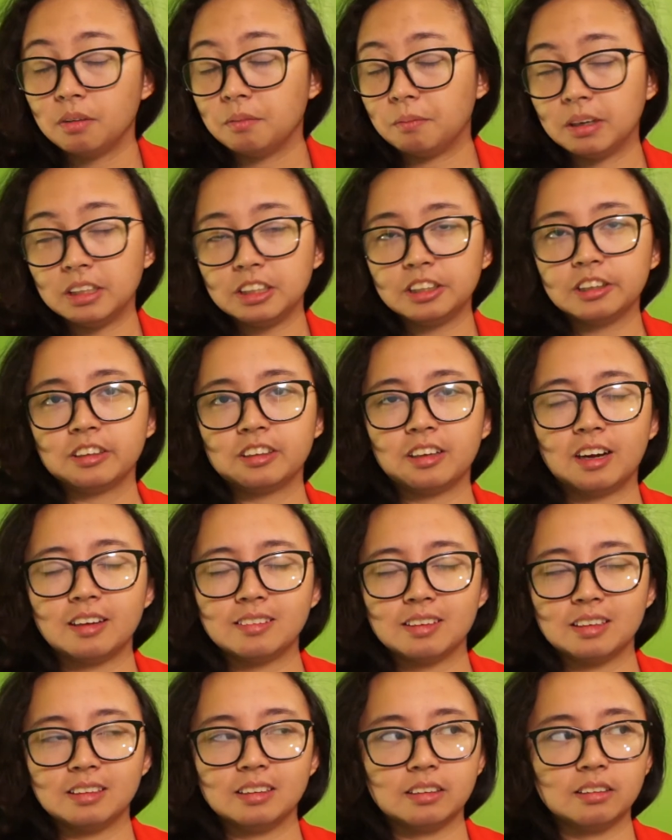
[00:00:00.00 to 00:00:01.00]
What are your
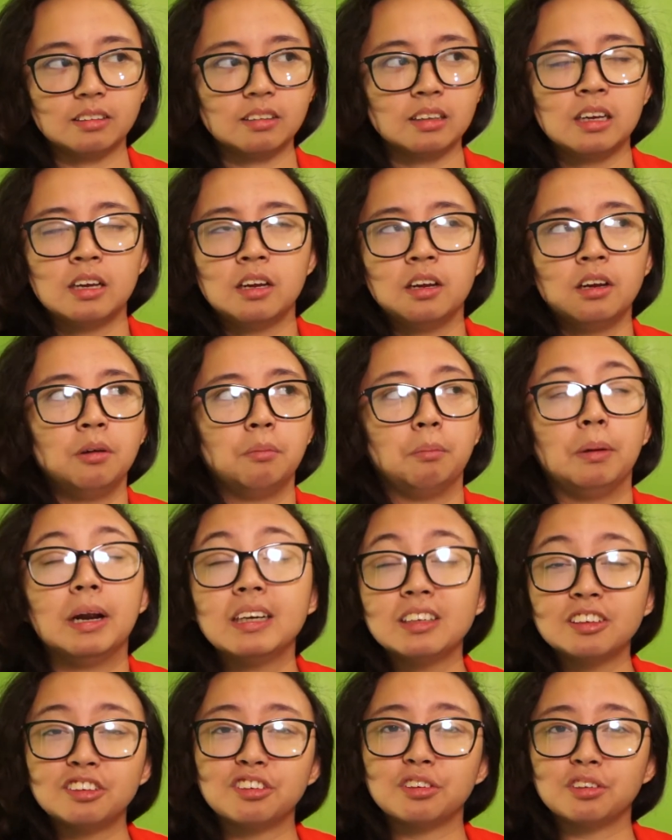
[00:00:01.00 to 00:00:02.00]
thoughts on this? Where
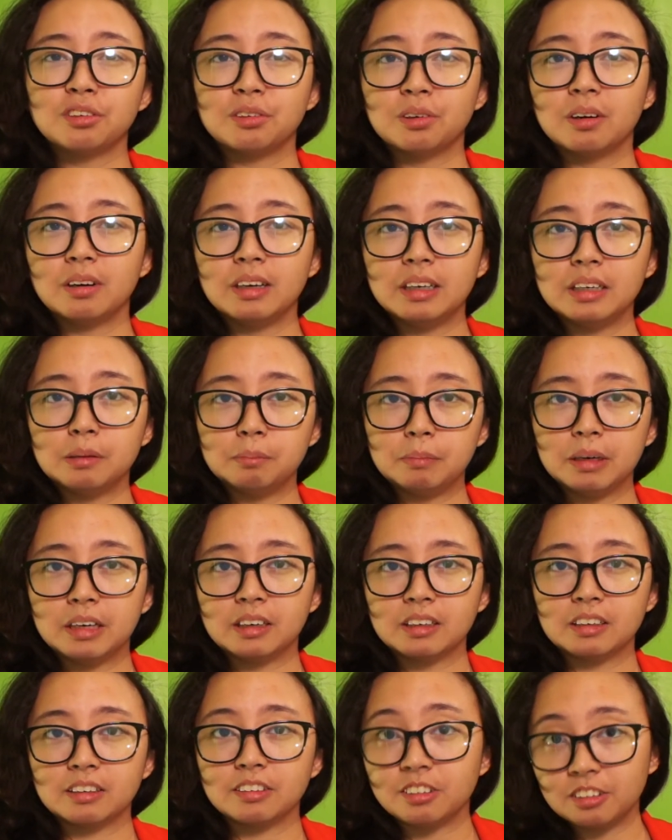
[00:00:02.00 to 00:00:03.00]
did your story in
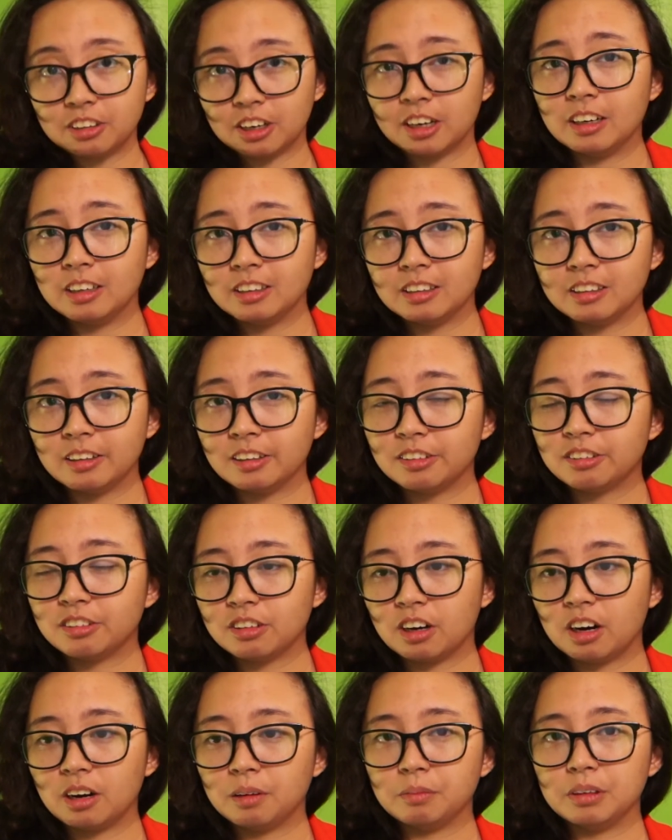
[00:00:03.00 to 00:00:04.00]
America start? Did it
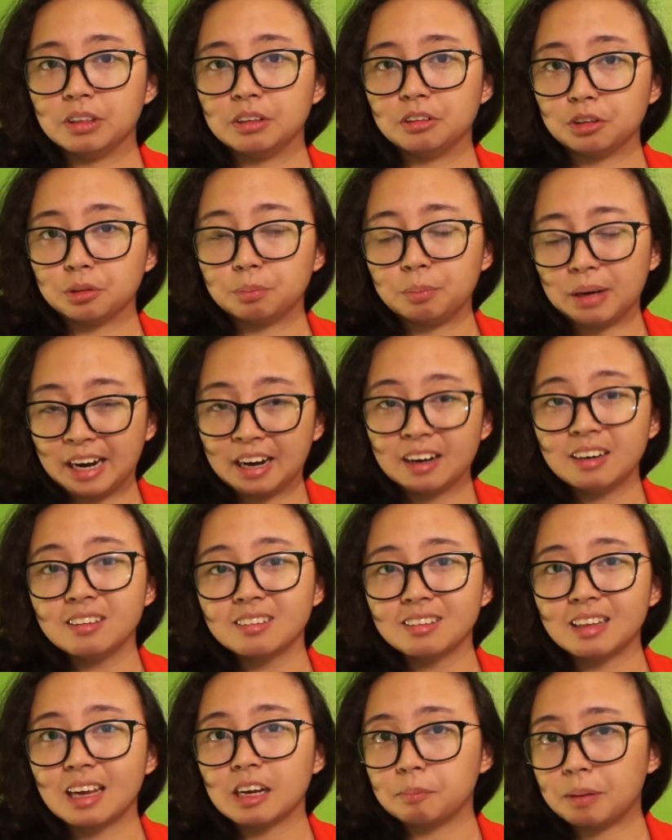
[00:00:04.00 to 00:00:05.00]
start with your
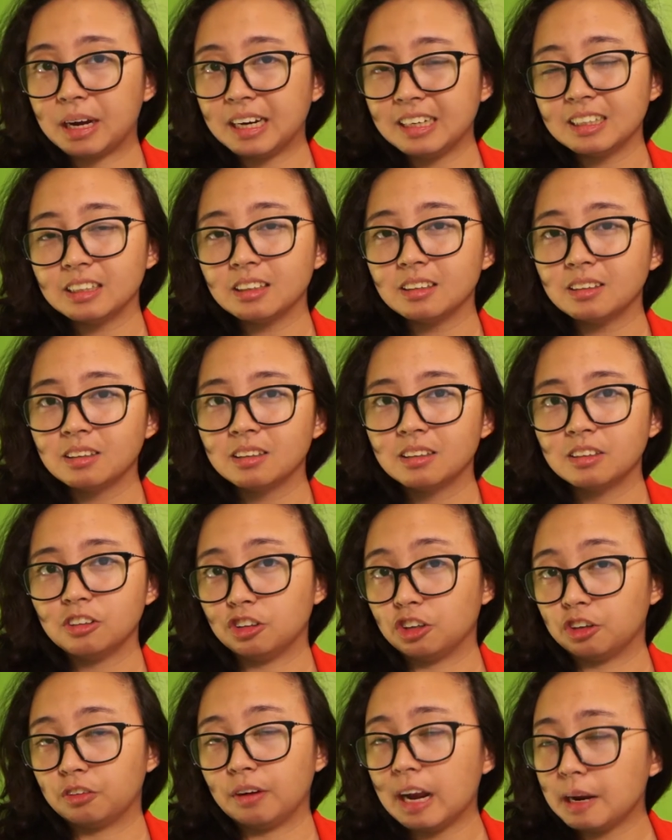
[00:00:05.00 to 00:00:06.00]
parents like mine did?
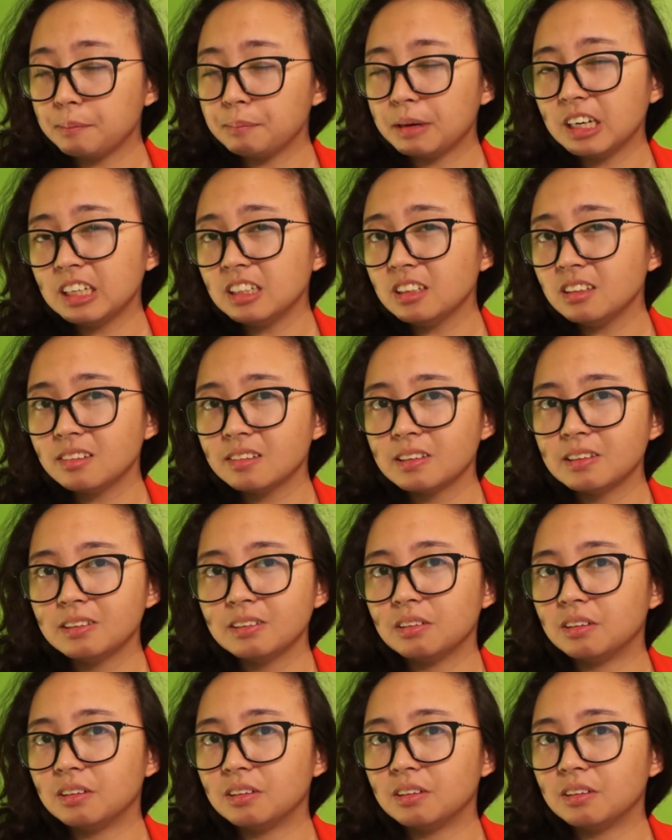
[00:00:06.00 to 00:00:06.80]
Your grandparents?